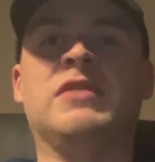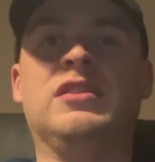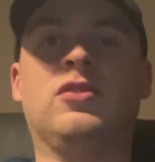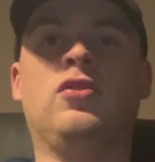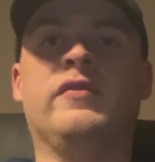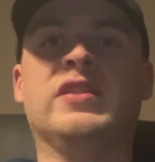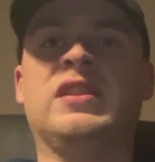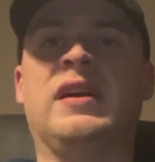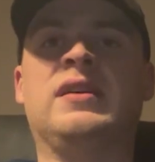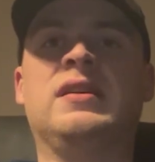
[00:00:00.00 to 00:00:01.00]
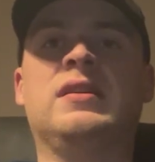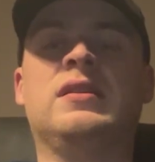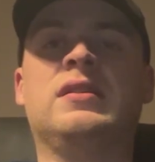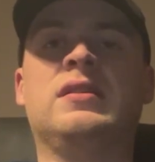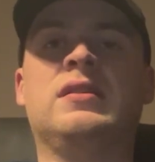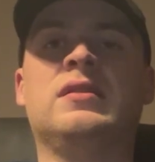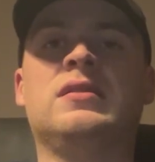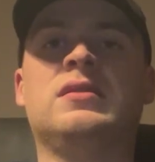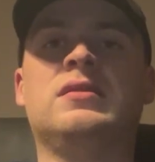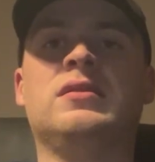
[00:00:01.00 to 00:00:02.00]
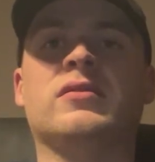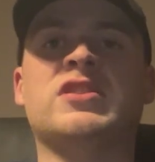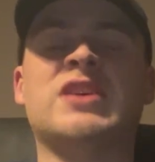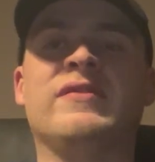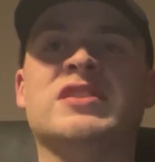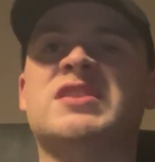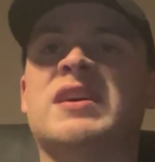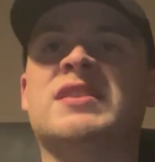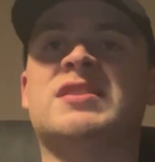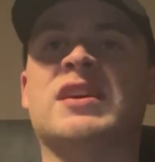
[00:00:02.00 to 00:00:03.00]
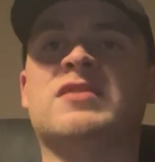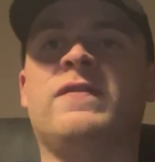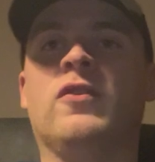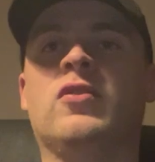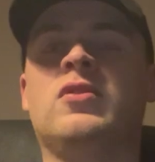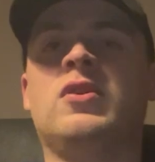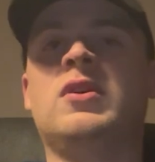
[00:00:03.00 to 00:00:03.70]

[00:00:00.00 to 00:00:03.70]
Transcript: He'd have covered that, 7-6, 6-4.